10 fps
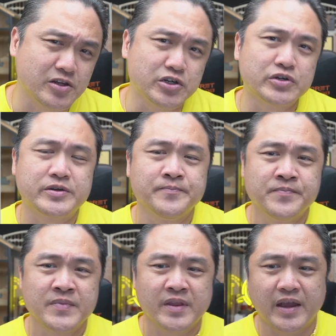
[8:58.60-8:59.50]
a look
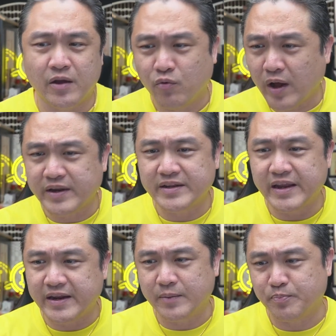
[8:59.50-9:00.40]
at what the
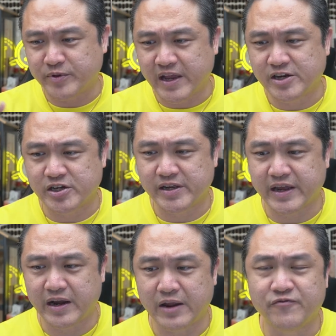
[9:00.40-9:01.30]
data potentially
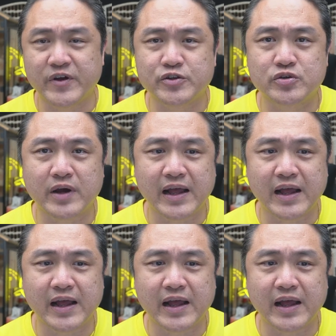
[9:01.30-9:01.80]
can unveil to